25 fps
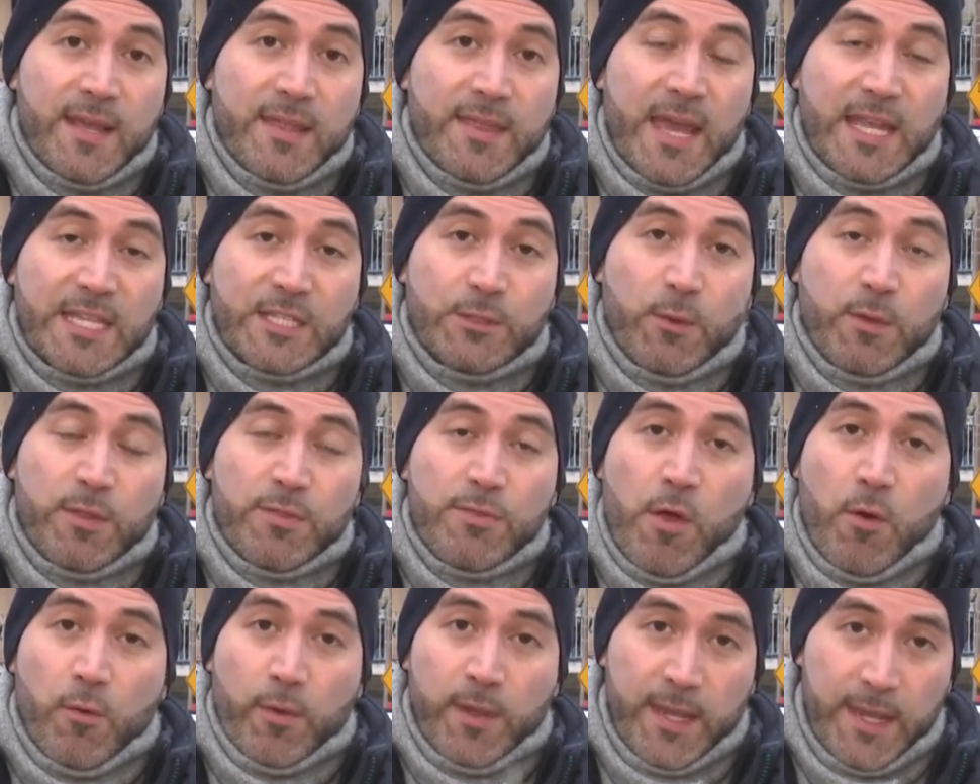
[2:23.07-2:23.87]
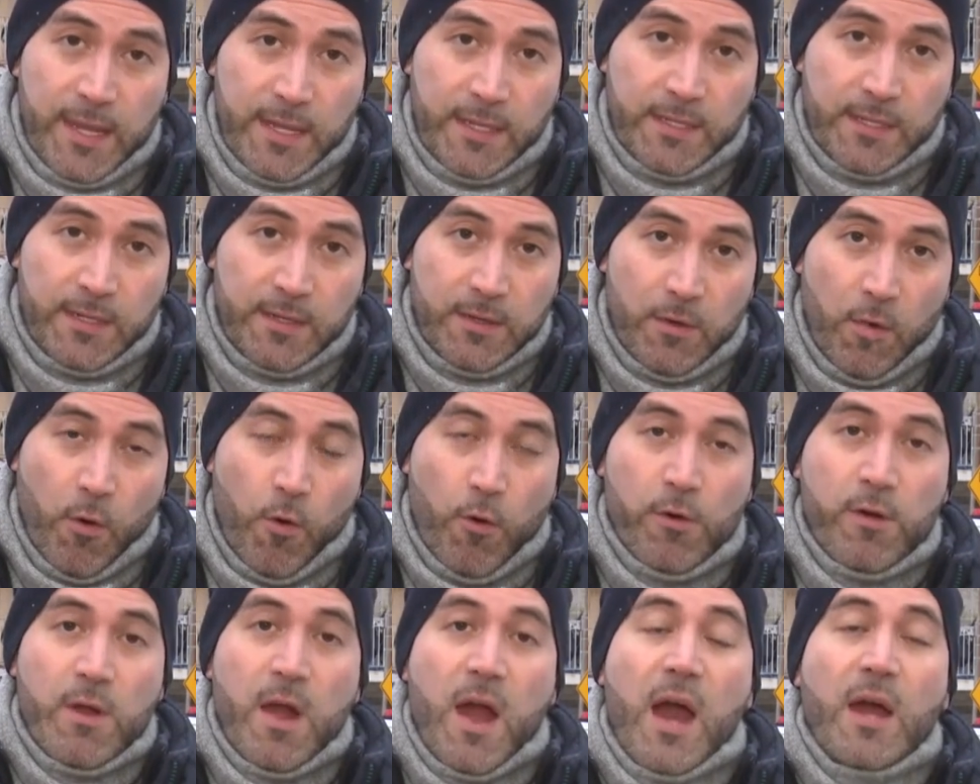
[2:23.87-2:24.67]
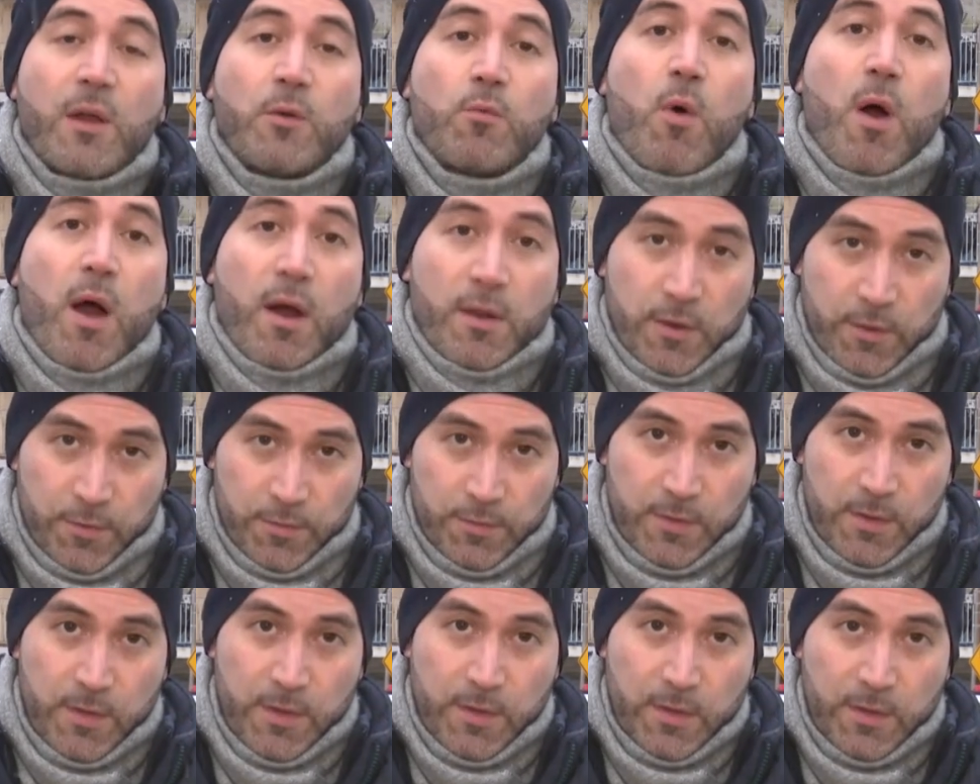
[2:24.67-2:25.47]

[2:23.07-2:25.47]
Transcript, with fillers: That's with no heat or hot water.